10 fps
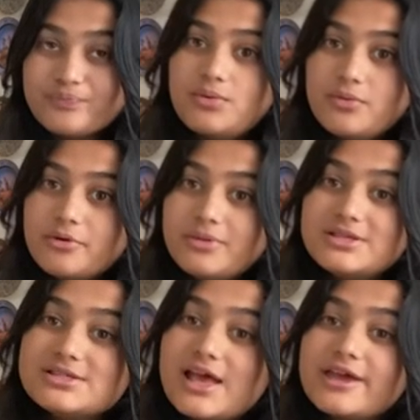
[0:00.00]
We will be
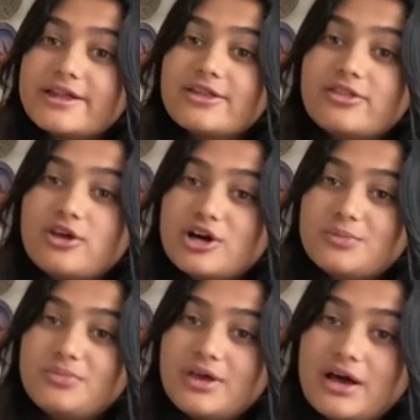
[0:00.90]
staying in
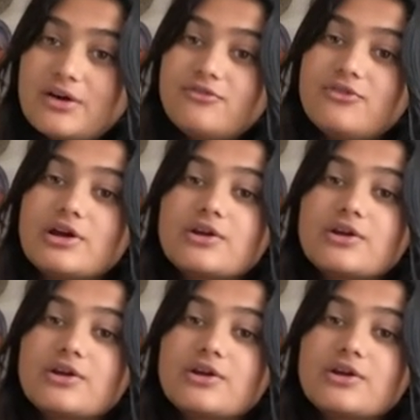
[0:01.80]
Ethiopia for